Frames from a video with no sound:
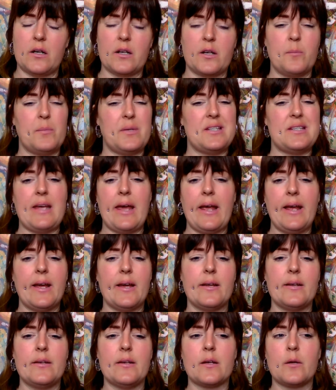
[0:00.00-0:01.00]
It can be
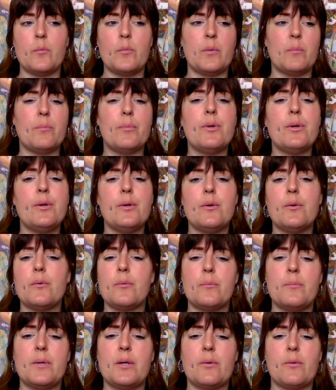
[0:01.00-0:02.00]
tan, it can be blue, it
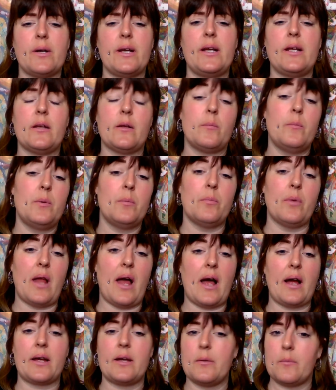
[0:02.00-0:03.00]
can be green, it can be
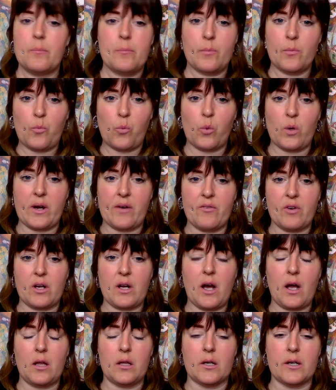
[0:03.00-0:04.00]
black, it can be whatever
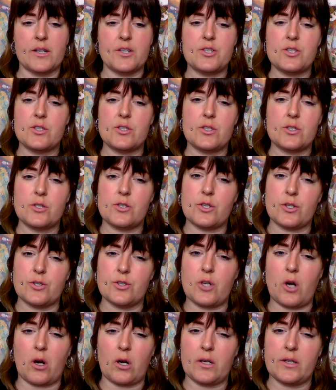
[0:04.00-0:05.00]
color. It's just your
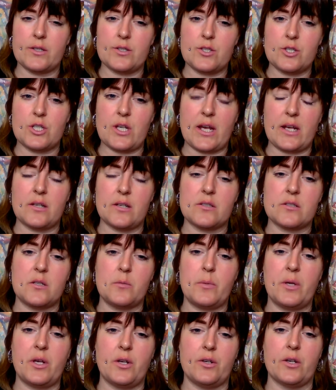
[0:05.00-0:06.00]
darkest shade is
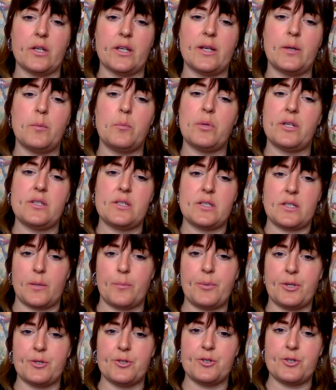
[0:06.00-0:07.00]
going to be on your lid blended
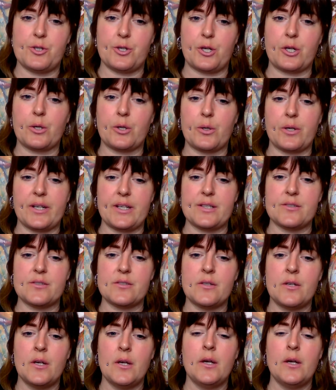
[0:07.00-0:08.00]
up into your crease.